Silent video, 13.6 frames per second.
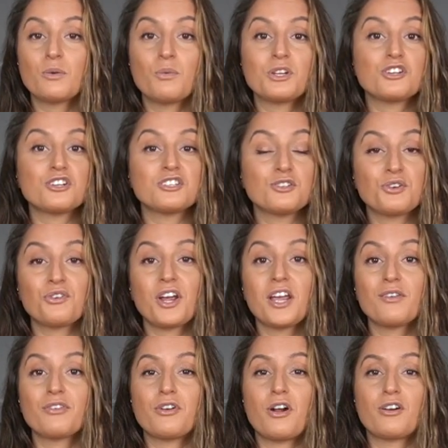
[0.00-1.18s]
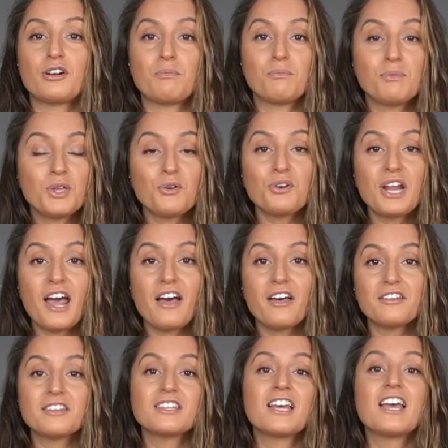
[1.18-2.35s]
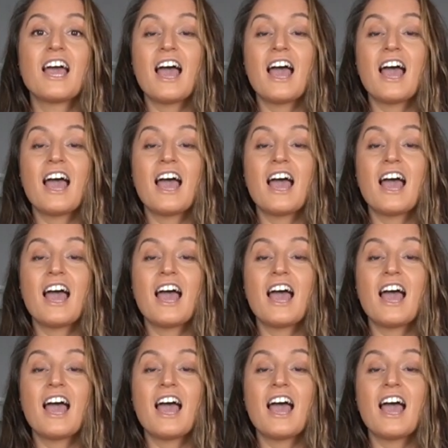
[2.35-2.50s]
which is great for our immune health,